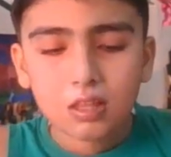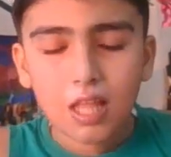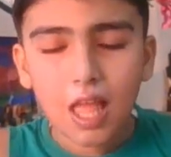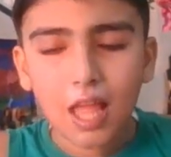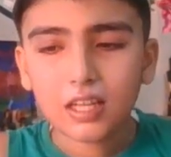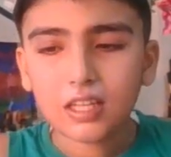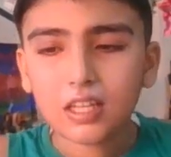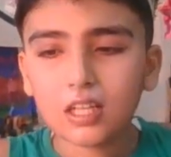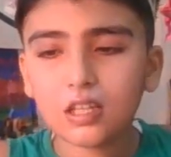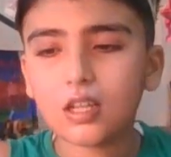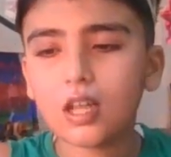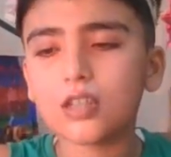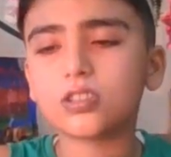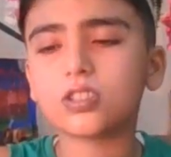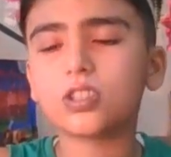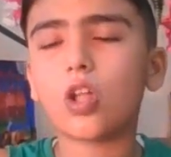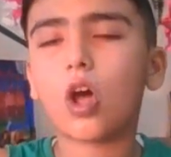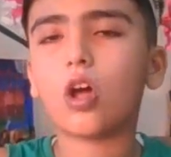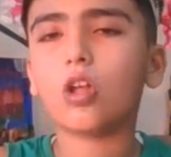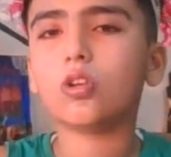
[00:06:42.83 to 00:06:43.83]
that it
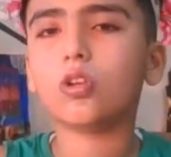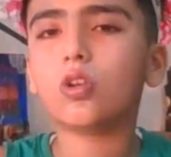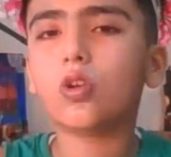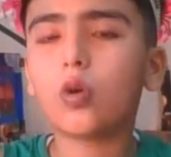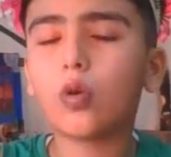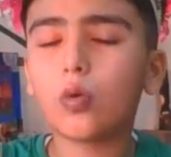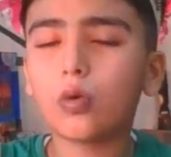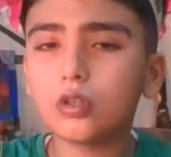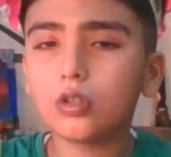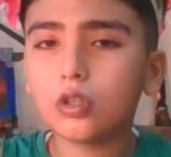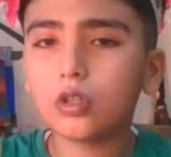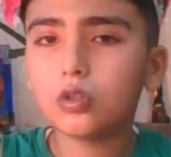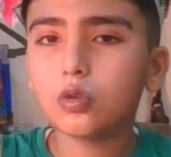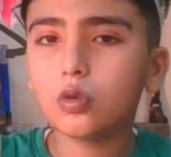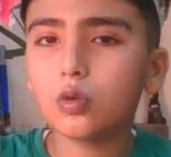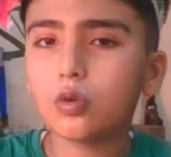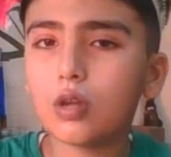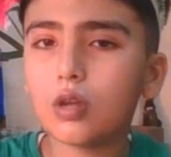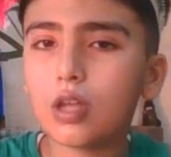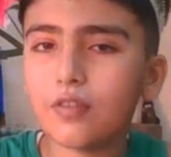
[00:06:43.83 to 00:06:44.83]
does not know what to
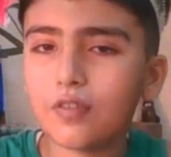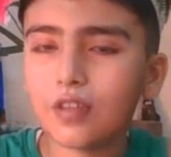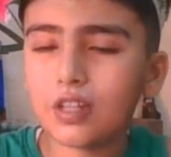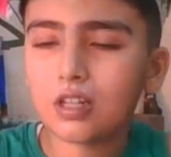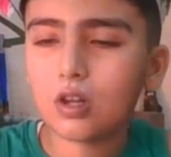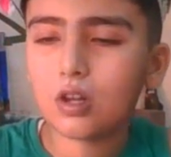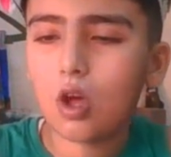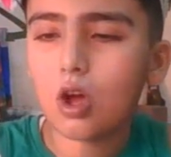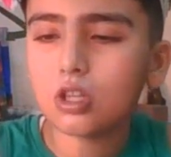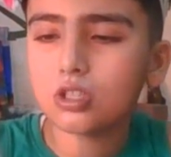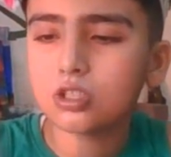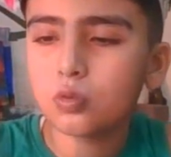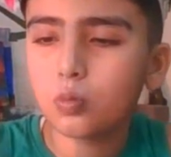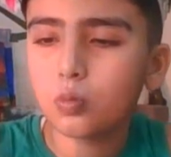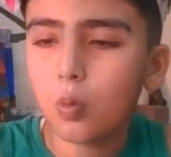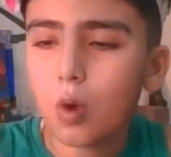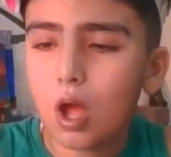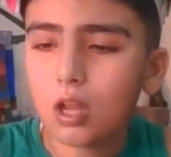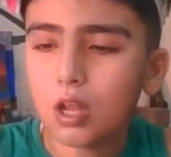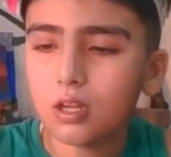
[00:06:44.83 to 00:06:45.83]
do if it
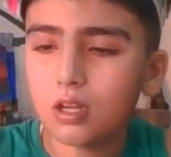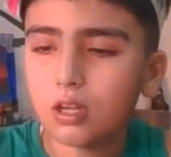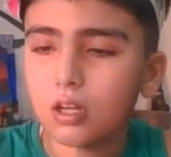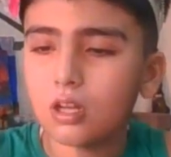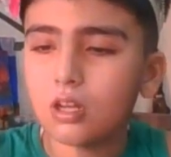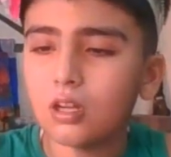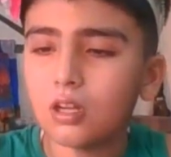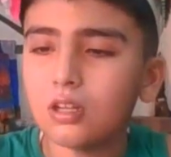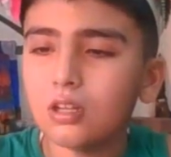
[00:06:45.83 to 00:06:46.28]
lost one.